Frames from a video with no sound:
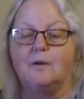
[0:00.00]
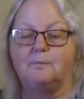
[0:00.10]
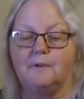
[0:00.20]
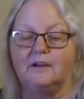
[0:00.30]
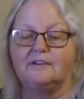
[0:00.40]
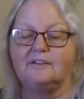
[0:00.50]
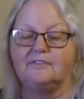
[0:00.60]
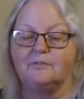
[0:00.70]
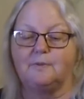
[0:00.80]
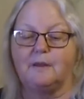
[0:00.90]

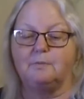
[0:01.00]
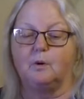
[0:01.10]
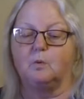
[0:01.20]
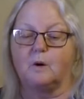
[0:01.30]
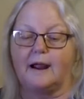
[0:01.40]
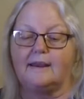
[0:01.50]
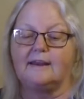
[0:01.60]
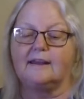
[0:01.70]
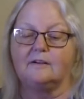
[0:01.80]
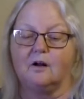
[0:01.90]
Millions of people write
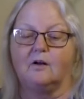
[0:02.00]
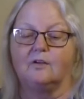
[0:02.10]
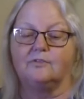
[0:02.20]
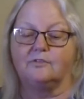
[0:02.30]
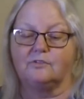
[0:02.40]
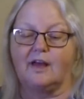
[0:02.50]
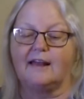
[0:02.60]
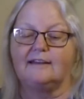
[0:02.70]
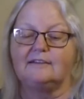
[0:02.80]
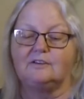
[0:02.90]
and call
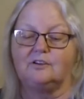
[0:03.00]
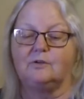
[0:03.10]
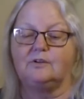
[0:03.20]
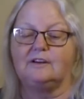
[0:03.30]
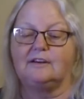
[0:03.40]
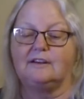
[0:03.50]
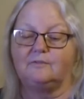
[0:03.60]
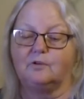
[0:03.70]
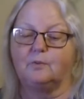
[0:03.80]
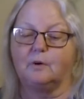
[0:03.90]
silent unity
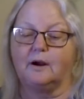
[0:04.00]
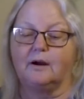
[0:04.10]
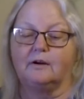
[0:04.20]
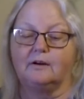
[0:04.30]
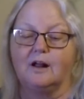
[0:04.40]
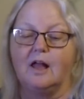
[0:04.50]
for prayer.